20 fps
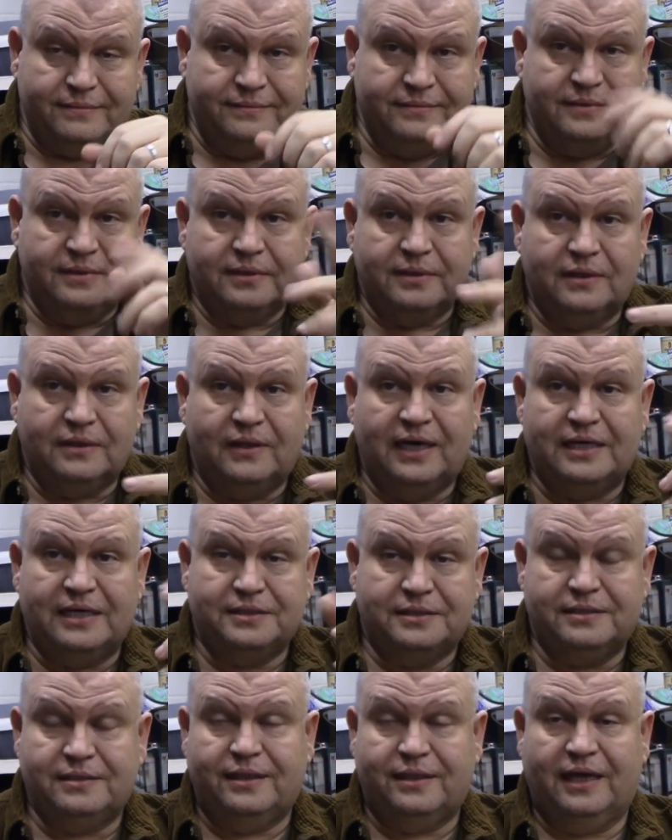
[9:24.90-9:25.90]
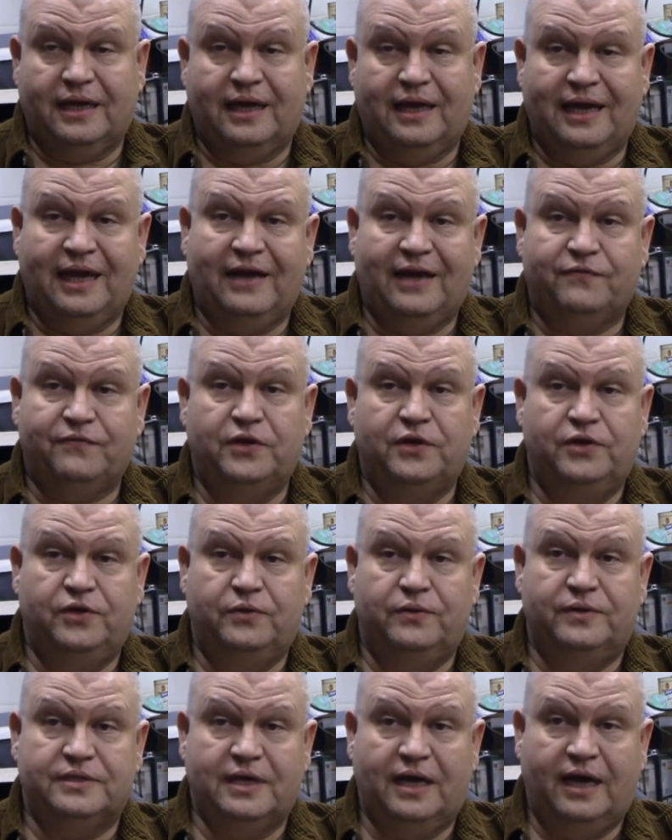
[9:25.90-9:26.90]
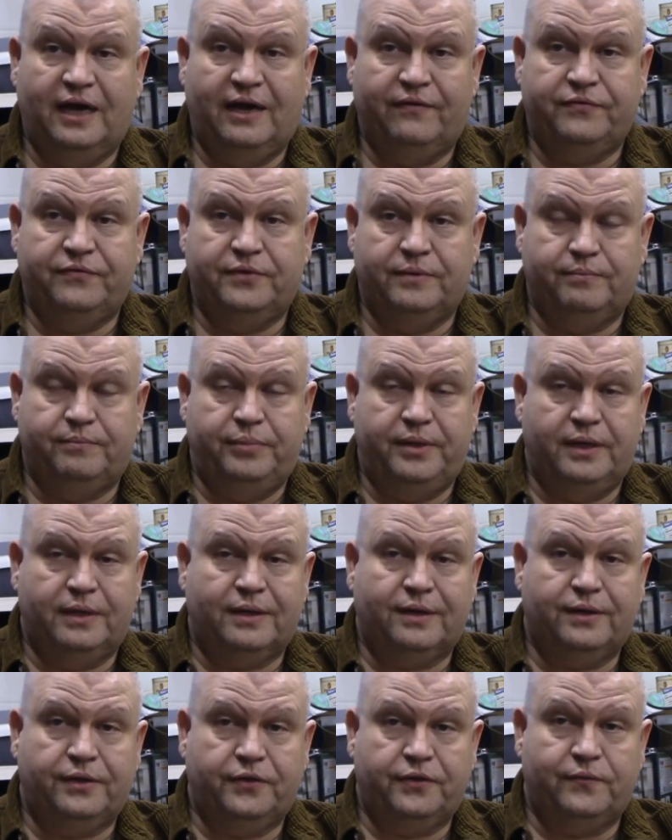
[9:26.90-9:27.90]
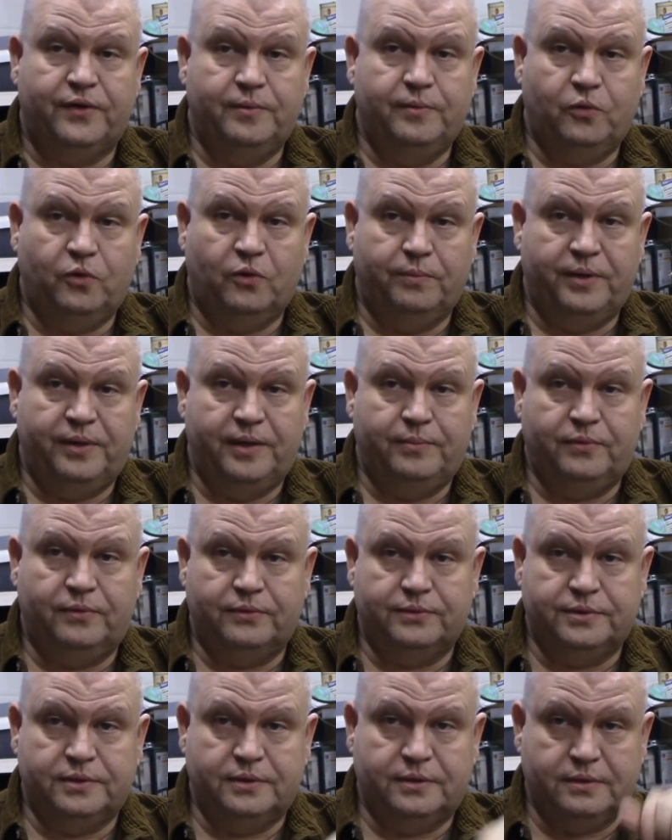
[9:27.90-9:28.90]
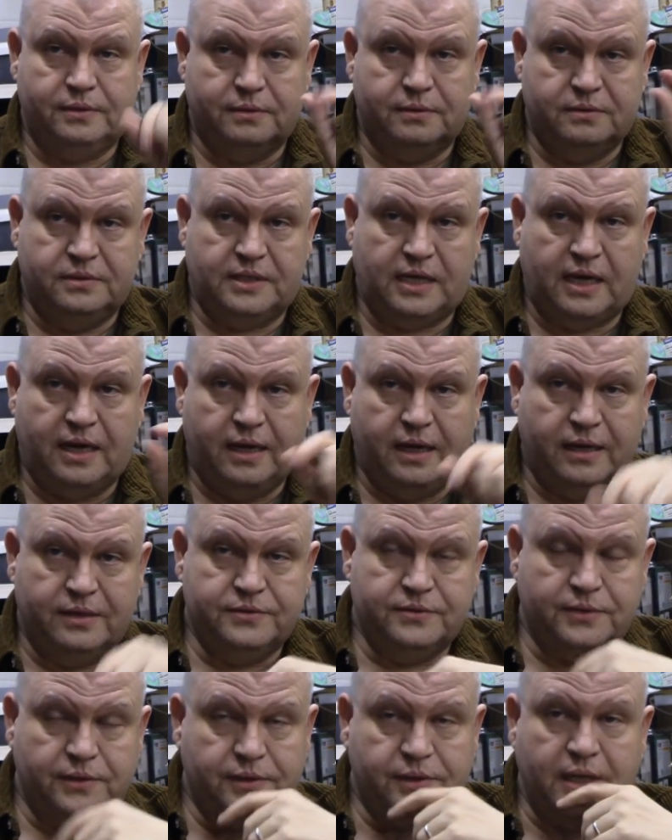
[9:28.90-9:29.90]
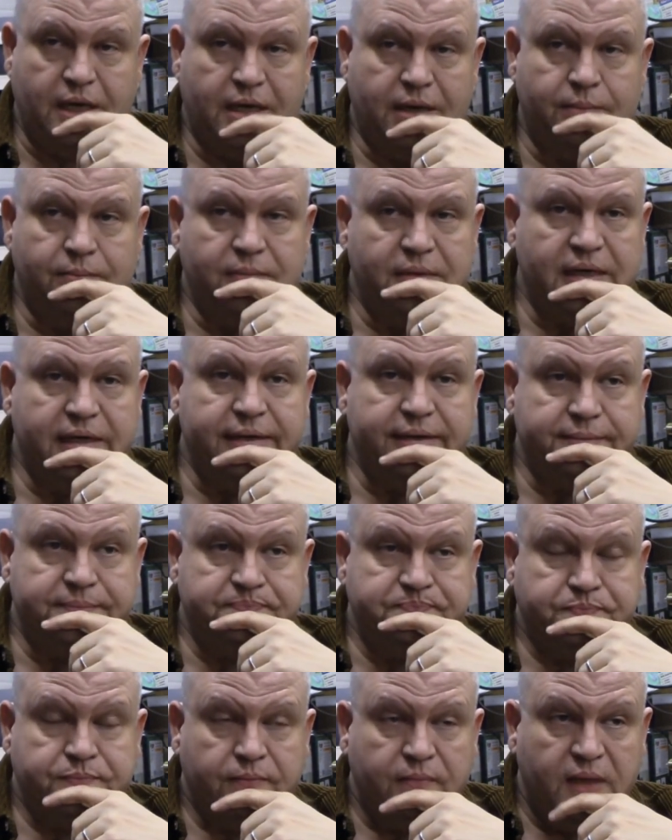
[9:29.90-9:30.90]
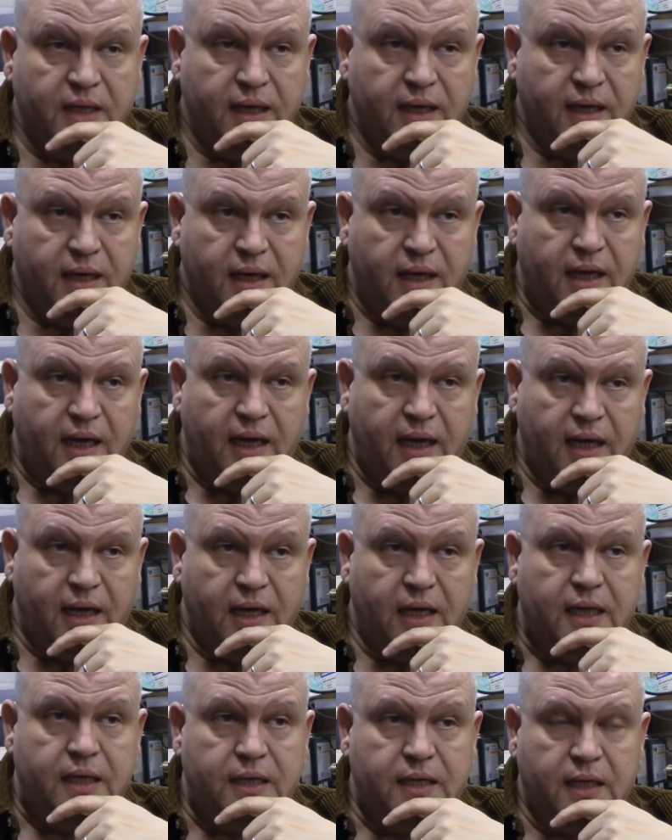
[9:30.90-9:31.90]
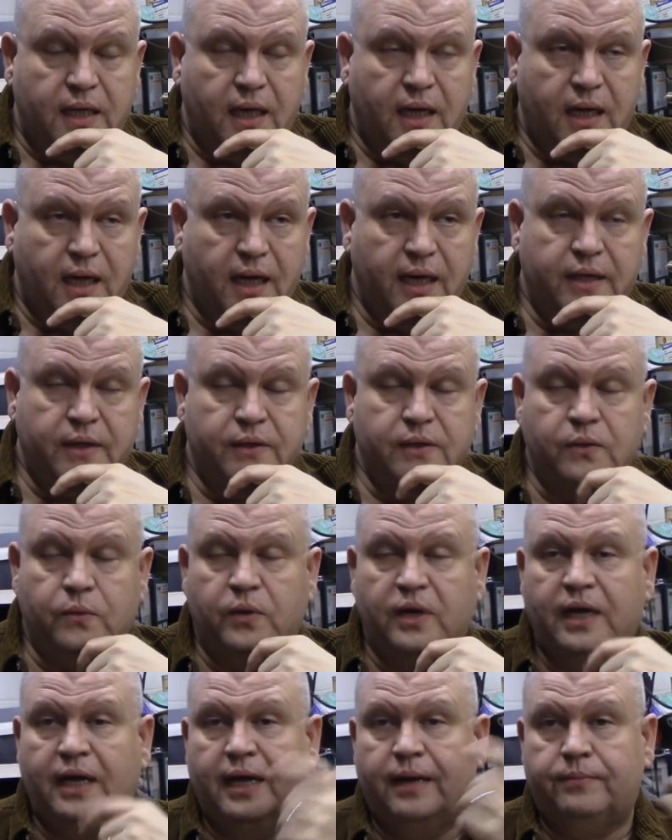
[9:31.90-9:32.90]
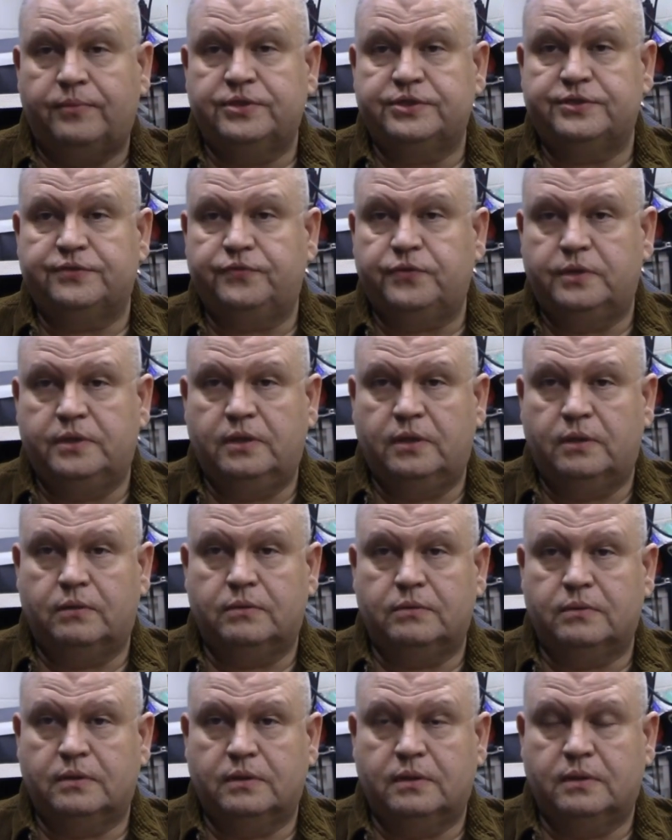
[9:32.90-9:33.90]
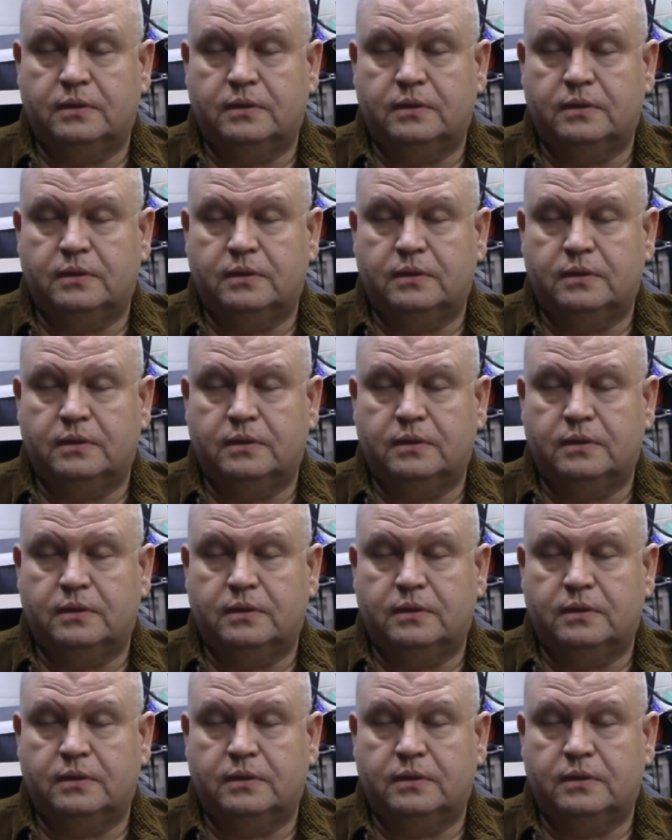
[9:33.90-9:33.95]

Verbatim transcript: the last thing I have to do is I have to pick three more people to tag so that they can be it. And I don't know what happens if you don't.